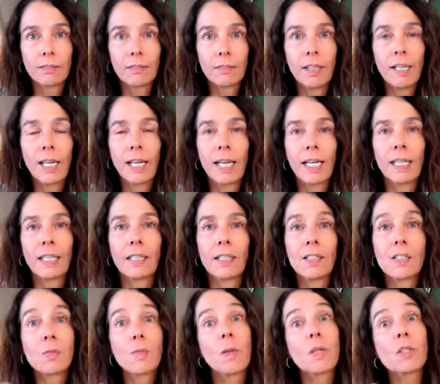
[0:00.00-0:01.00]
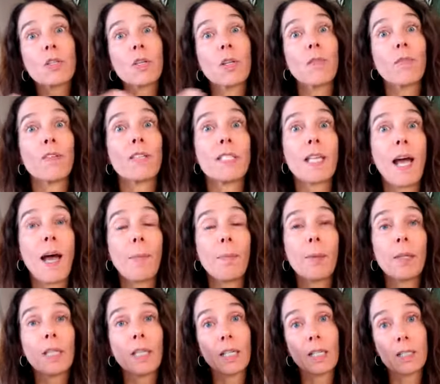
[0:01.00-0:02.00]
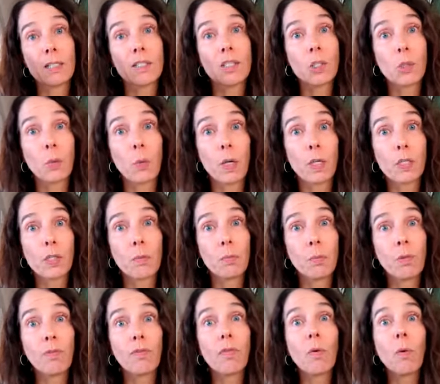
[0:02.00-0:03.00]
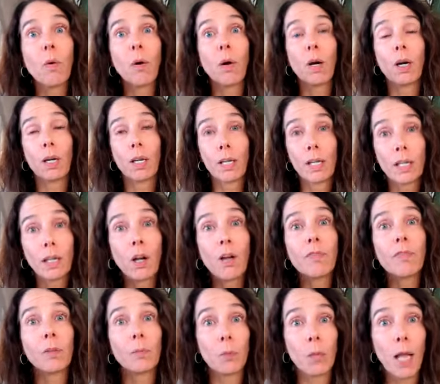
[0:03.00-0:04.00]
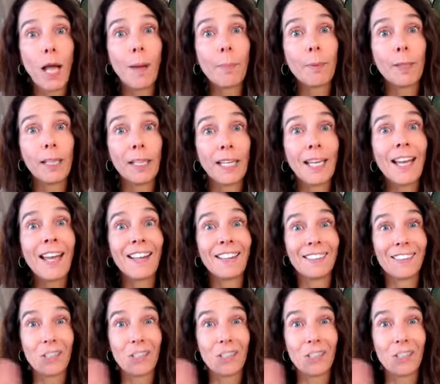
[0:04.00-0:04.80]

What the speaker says: And especially if it's happened in a situation before, it often will happen again.